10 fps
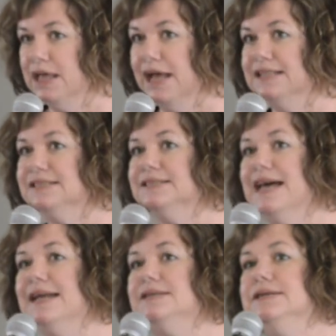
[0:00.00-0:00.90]
and
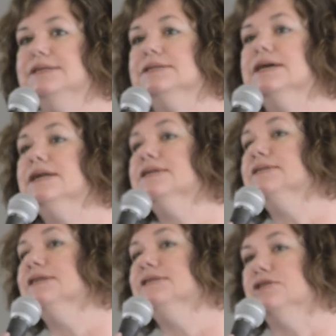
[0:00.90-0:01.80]
sent his little
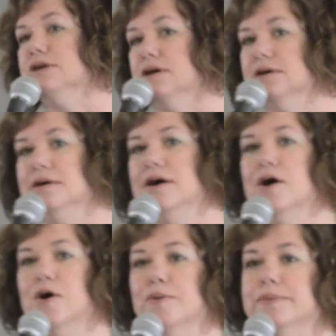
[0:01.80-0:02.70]
sister
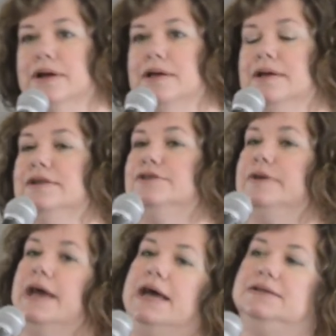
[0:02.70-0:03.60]
home to
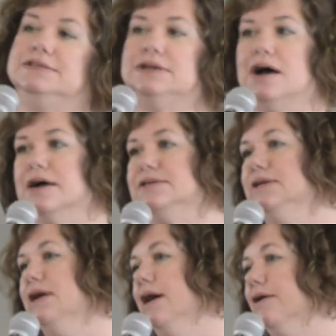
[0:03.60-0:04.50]
get socks
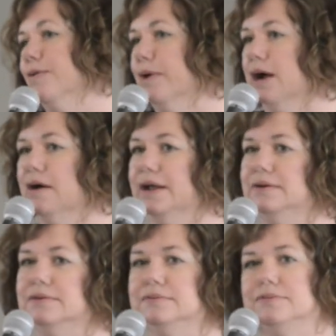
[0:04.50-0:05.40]
and underwear
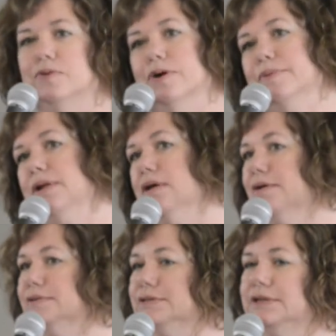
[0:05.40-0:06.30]
and warm
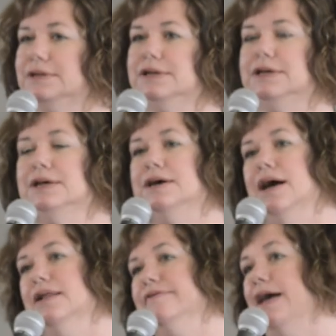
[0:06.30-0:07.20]
clothes and
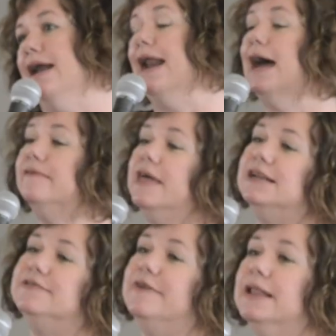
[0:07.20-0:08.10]
all of that. And out of
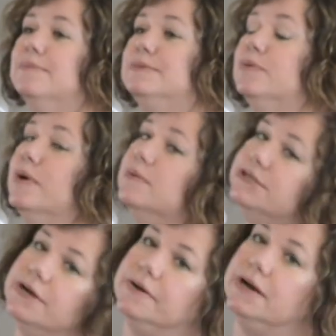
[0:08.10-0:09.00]
that developed what was
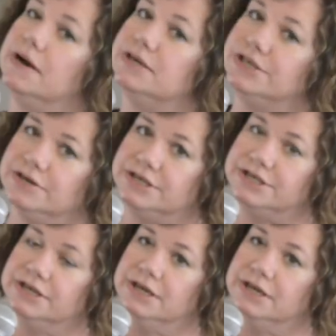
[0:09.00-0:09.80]
known at our church